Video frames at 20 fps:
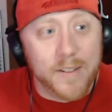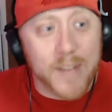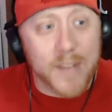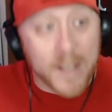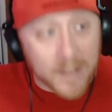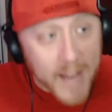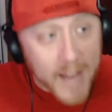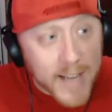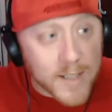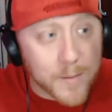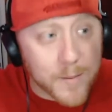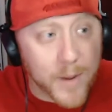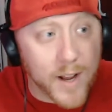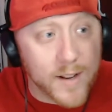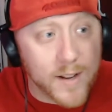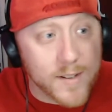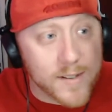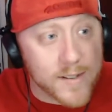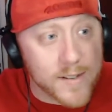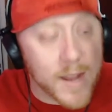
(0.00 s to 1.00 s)
the
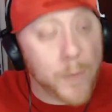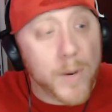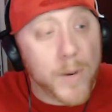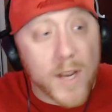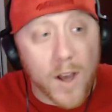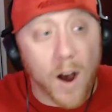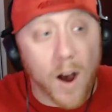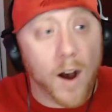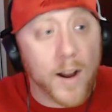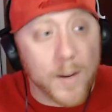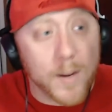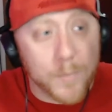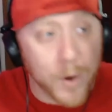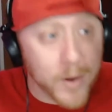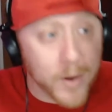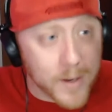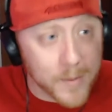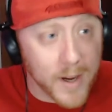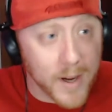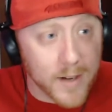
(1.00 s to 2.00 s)
Electabuzz that we caught in
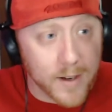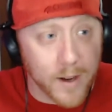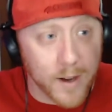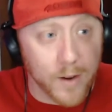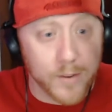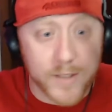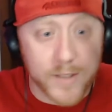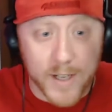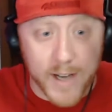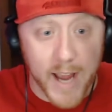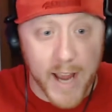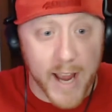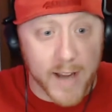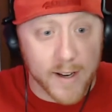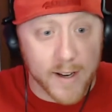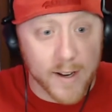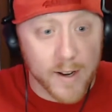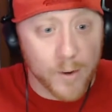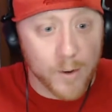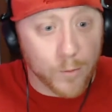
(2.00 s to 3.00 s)
Pokemon Go
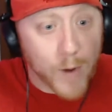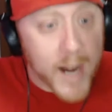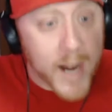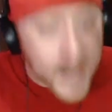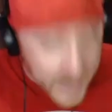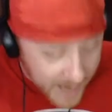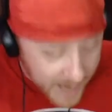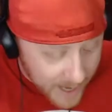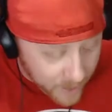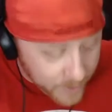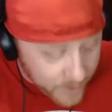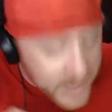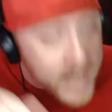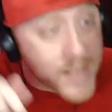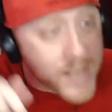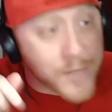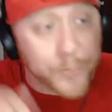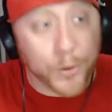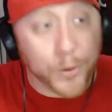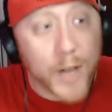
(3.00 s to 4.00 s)
today. Right now,
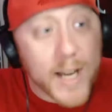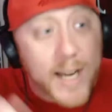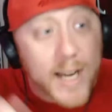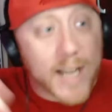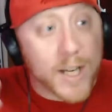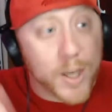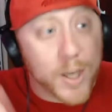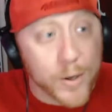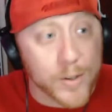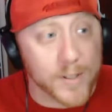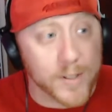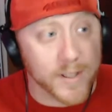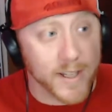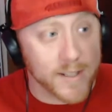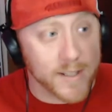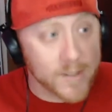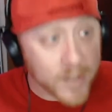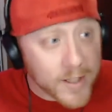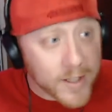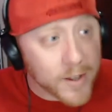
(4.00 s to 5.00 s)
he's freaking
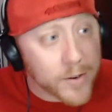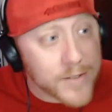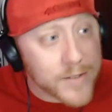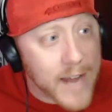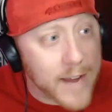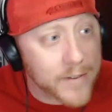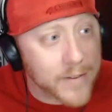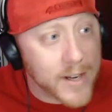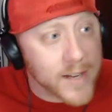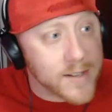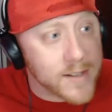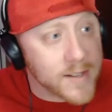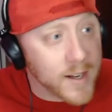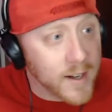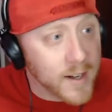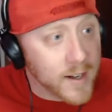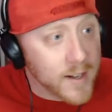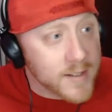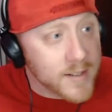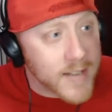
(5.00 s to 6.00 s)
useless. Look at those IVs.
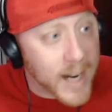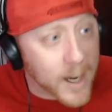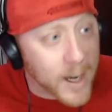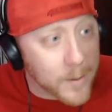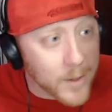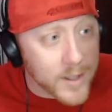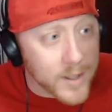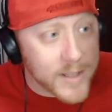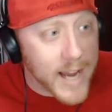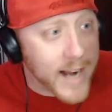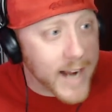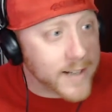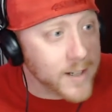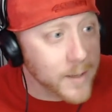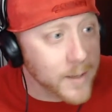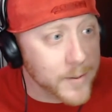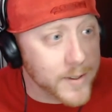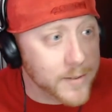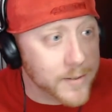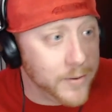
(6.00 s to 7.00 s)
Terrible attack,
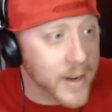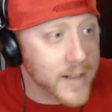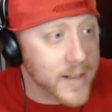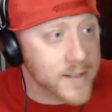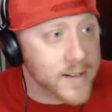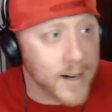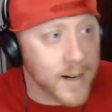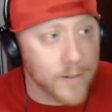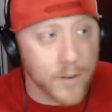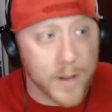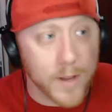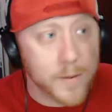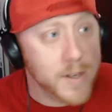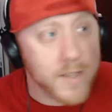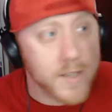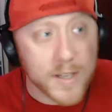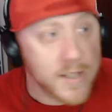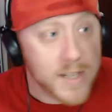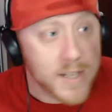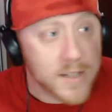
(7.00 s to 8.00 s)
terrible defense, terrible...
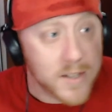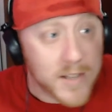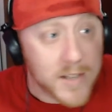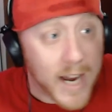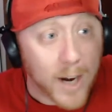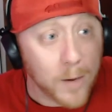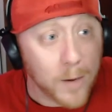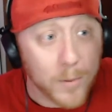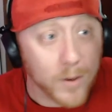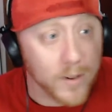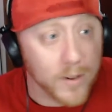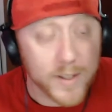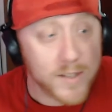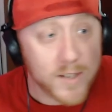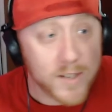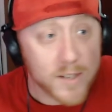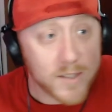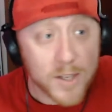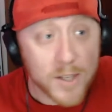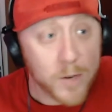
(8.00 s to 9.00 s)
He's, he's terrible.
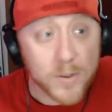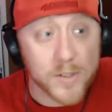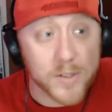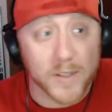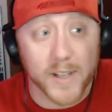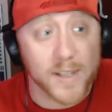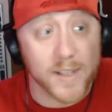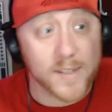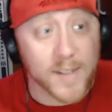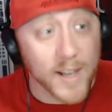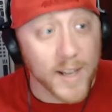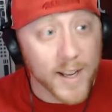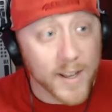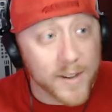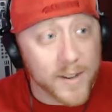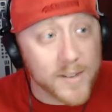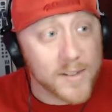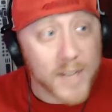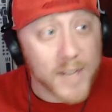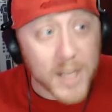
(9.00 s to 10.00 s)
It's just useless.
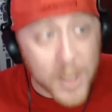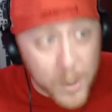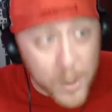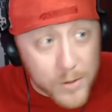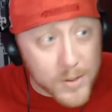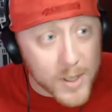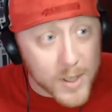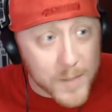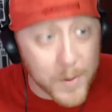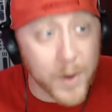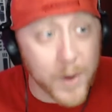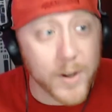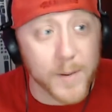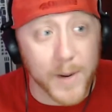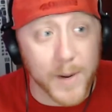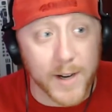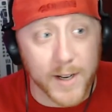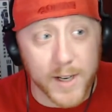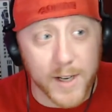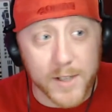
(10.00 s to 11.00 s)
This is a useless
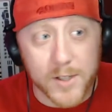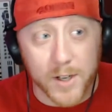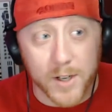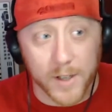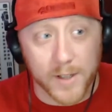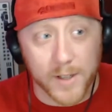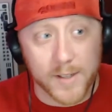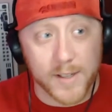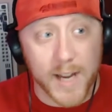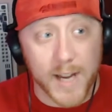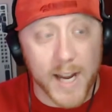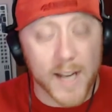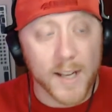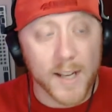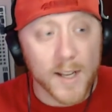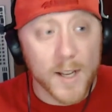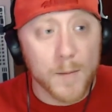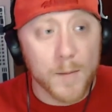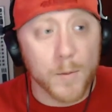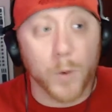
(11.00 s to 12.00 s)
Pokemon in its current state.
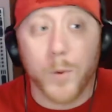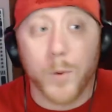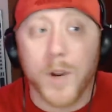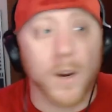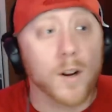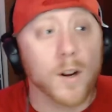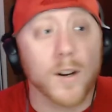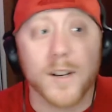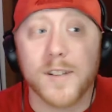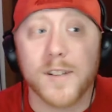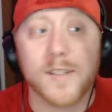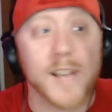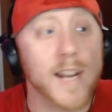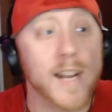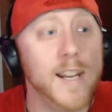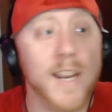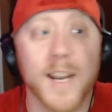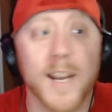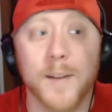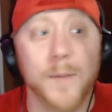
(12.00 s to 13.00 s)
But we are going to
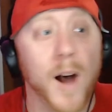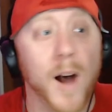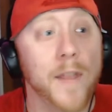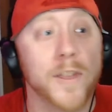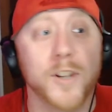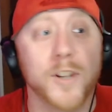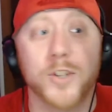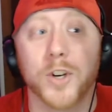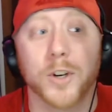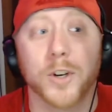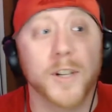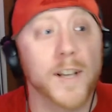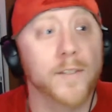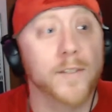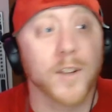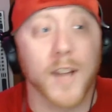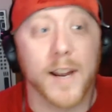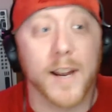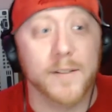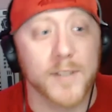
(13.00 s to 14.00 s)
send him on the journey of
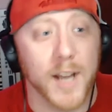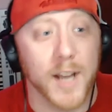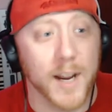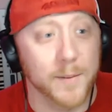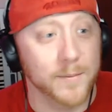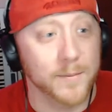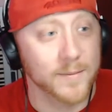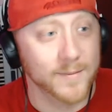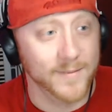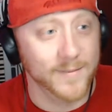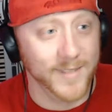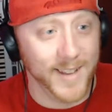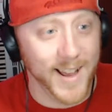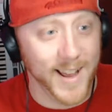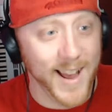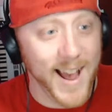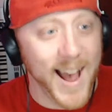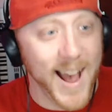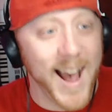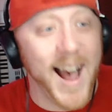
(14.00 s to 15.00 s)
a lifetime.
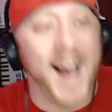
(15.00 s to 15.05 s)
360